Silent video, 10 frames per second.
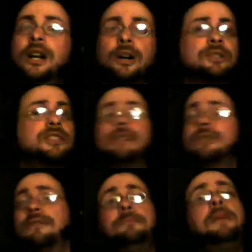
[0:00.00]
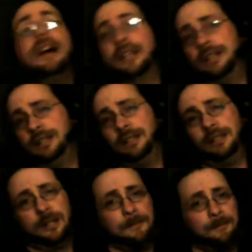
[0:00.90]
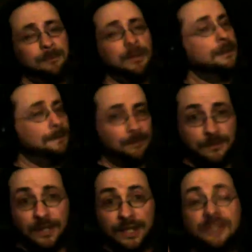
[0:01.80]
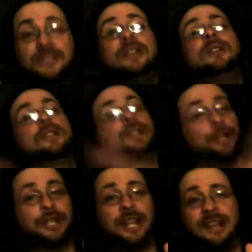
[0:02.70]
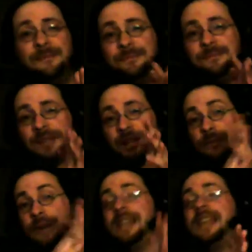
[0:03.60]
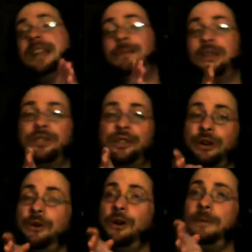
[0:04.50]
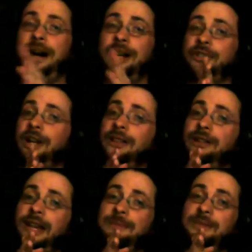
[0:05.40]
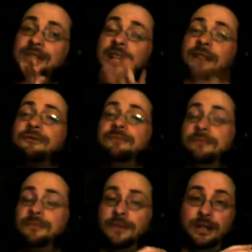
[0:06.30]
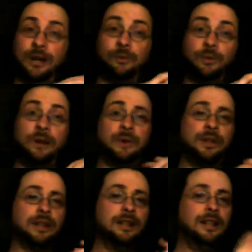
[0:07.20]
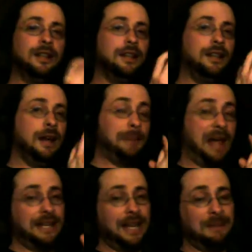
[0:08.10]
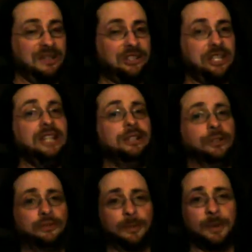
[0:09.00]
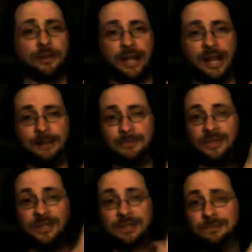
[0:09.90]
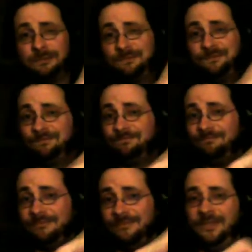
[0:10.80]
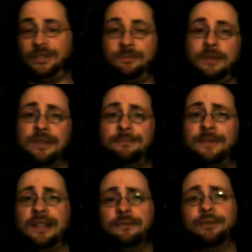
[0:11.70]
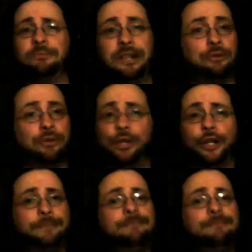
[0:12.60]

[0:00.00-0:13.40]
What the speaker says: or Secret of Mana. But still, good game. A great game can show homage to other games and take, run with it. A bad game steals from other games and just in good.